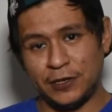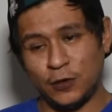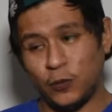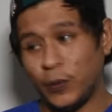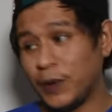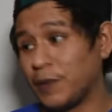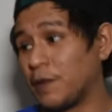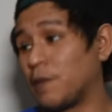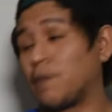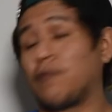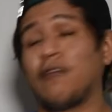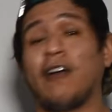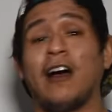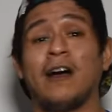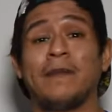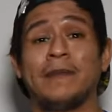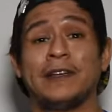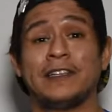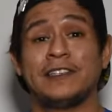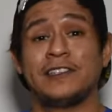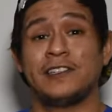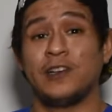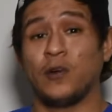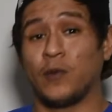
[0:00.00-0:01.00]
we were
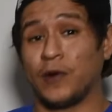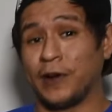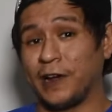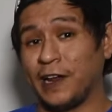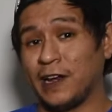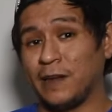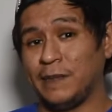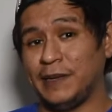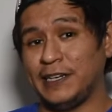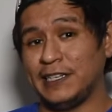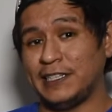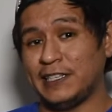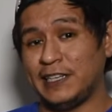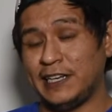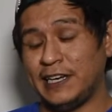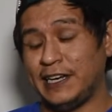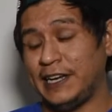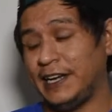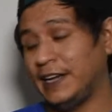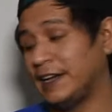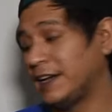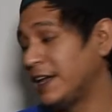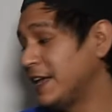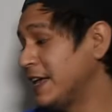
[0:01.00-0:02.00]
promised that we're going to be
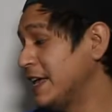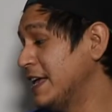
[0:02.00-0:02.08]
seeing